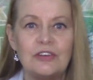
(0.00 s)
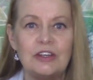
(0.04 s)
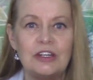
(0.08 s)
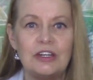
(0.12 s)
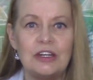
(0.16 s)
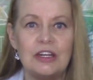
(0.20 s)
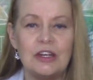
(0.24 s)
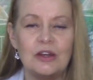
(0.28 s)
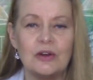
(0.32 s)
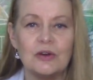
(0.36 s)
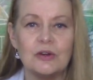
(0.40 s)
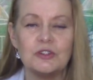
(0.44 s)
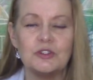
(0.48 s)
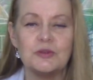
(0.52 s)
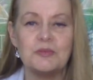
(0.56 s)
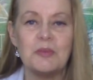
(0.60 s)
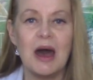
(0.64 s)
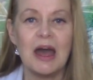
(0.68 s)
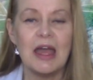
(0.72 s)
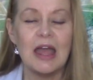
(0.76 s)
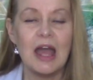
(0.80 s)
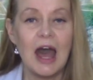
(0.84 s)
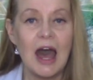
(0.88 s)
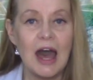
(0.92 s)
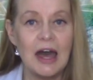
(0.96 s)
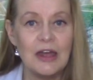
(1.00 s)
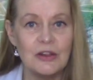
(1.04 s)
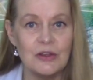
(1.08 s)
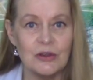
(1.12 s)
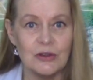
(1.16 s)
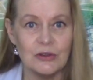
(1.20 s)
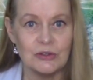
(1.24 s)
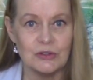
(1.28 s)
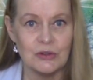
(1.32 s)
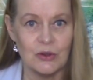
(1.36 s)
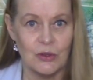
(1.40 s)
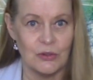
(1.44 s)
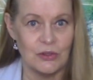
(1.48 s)
videos by
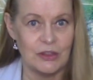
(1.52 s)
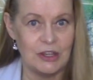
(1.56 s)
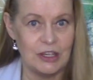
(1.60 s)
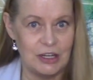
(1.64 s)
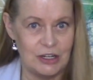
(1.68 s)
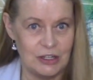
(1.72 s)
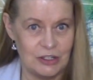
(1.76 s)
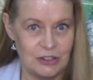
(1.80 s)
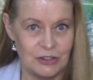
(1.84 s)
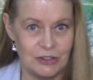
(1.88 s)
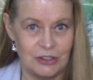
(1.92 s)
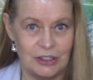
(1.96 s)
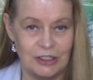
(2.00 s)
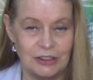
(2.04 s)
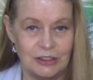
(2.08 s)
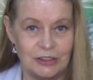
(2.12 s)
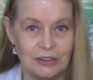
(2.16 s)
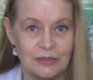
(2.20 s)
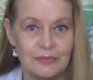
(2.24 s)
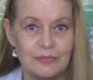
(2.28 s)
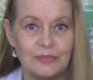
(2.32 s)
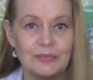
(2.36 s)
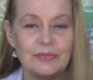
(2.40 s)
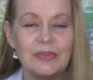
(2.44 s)
others on the internet.